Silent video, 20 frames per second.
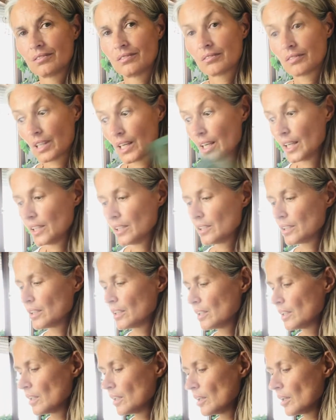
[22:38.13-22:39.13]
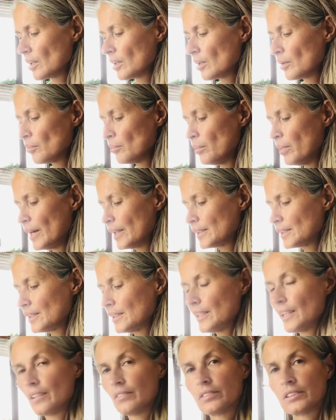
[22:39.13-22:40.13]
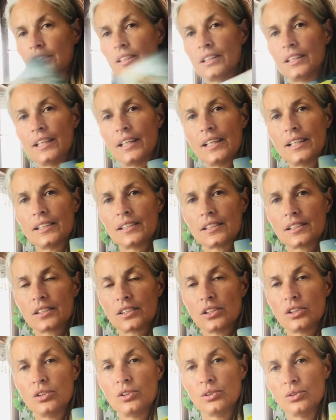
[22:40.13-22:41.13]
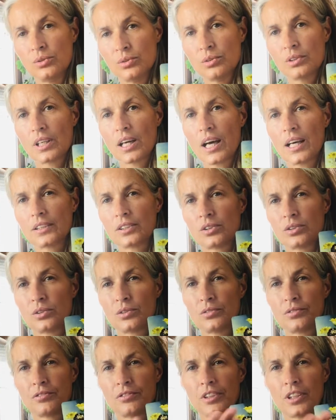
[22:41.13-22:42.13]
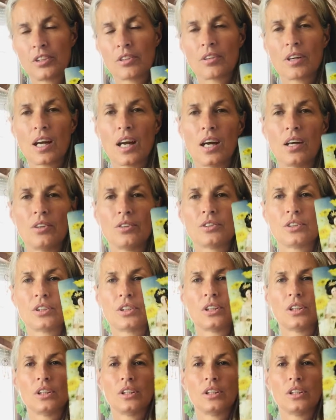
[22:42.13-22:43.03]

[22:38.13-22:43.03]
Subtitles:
right? But nevertheless, you got to figure out